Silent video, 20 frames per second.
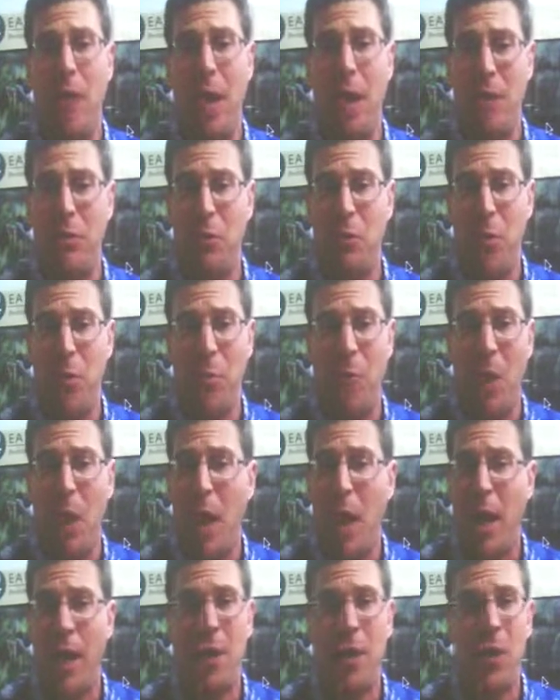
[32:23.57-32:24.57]
You can't do it
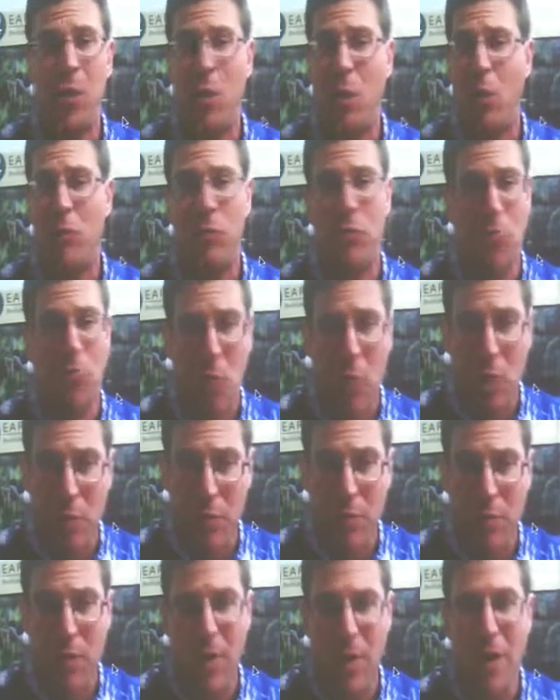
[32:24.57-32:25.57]
behind closed
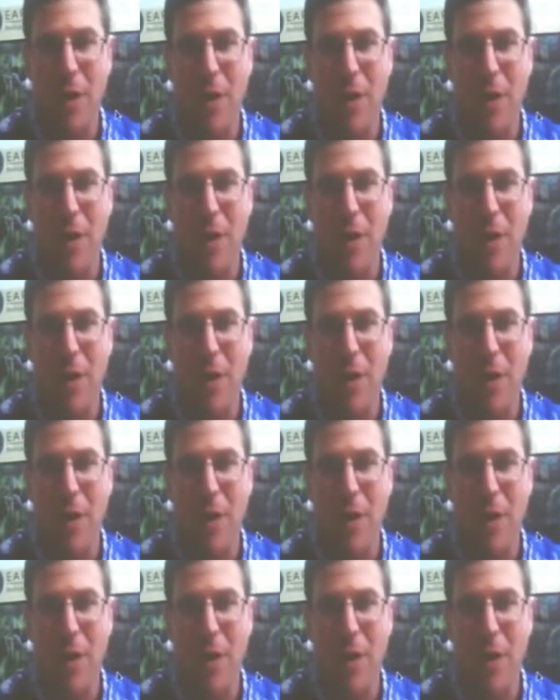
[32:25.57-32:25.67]
doors.